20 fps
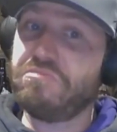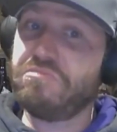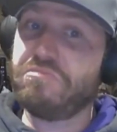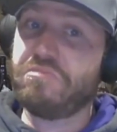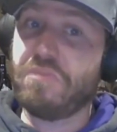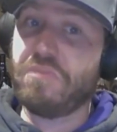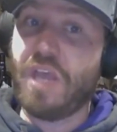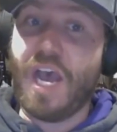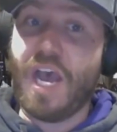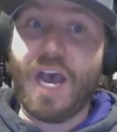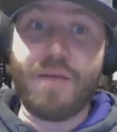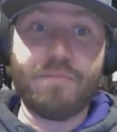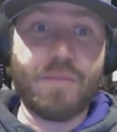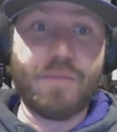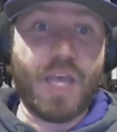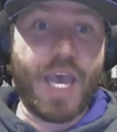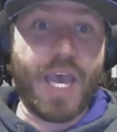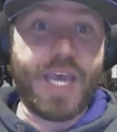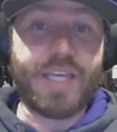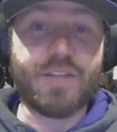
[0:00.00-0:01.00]
Like,
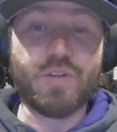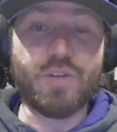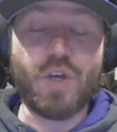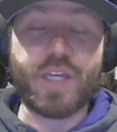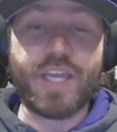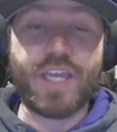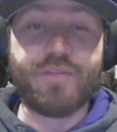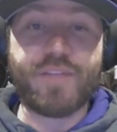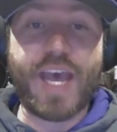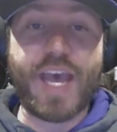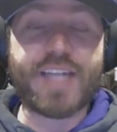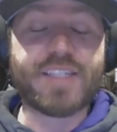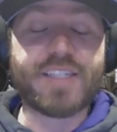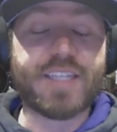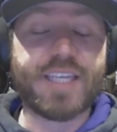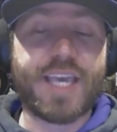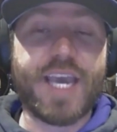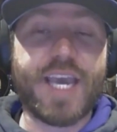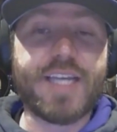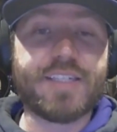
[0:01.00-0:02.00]
hey, look, if that's
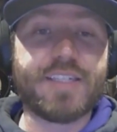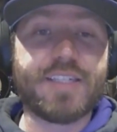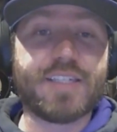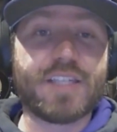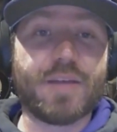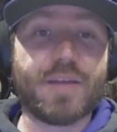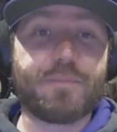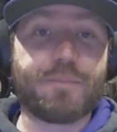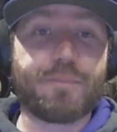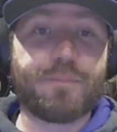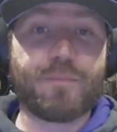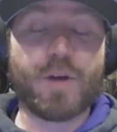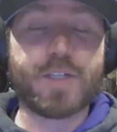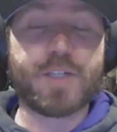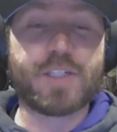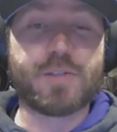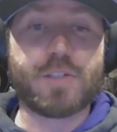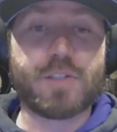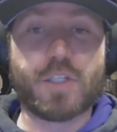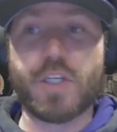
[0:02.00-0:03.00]
the case, it's the
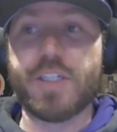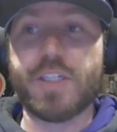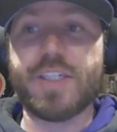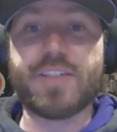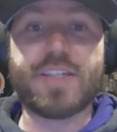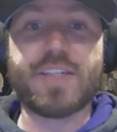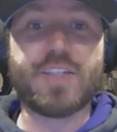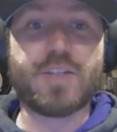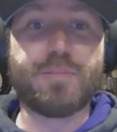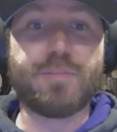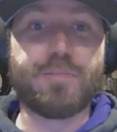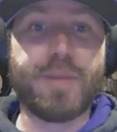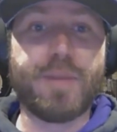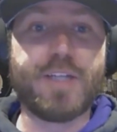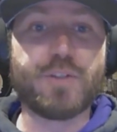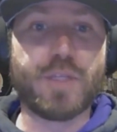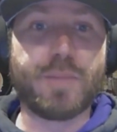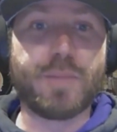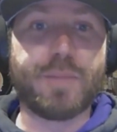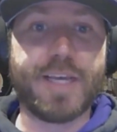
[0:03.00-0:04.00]
first good decision
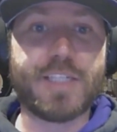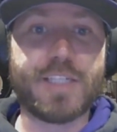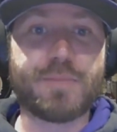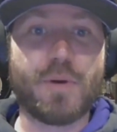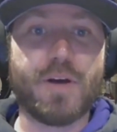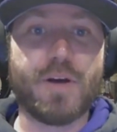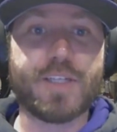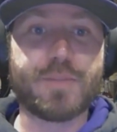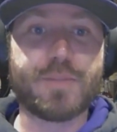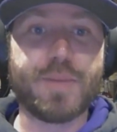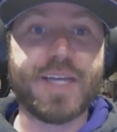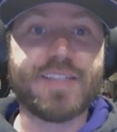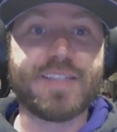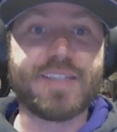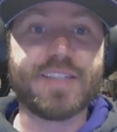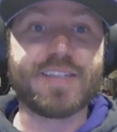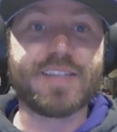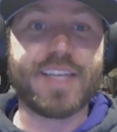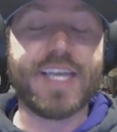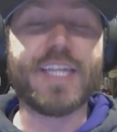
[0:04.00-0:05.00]
Major League Baseball has made
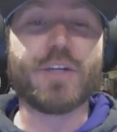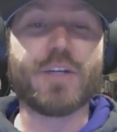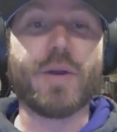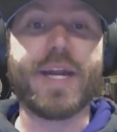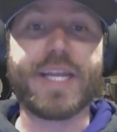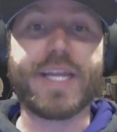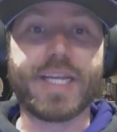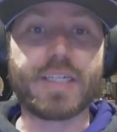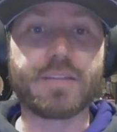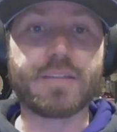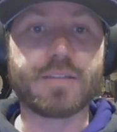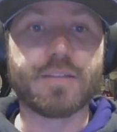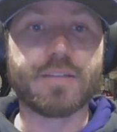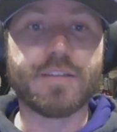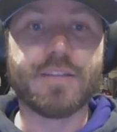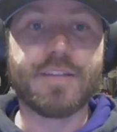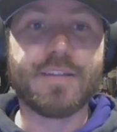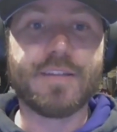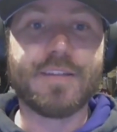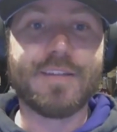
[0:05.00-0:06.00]
since integrating.
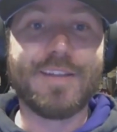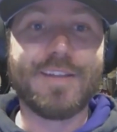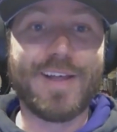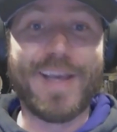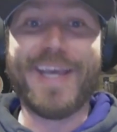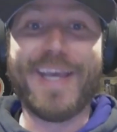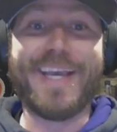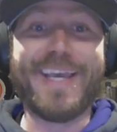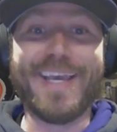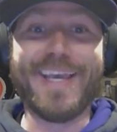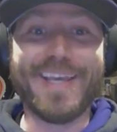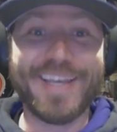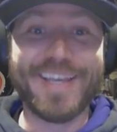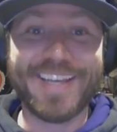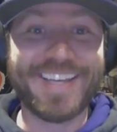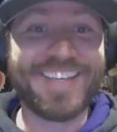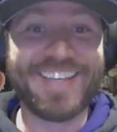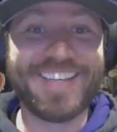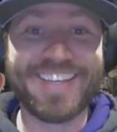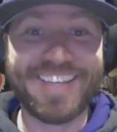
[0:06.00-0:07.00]
Like,
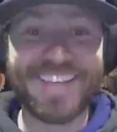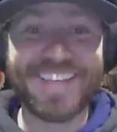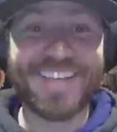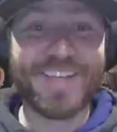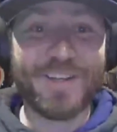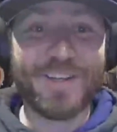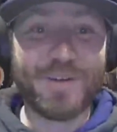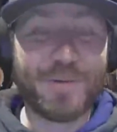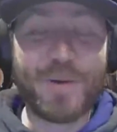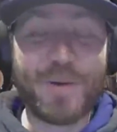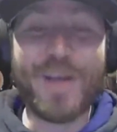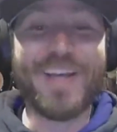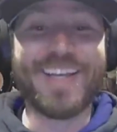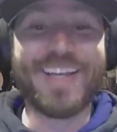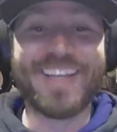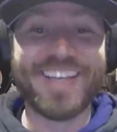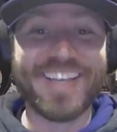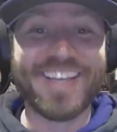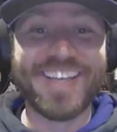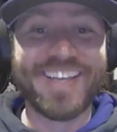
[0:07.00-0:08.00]
wow.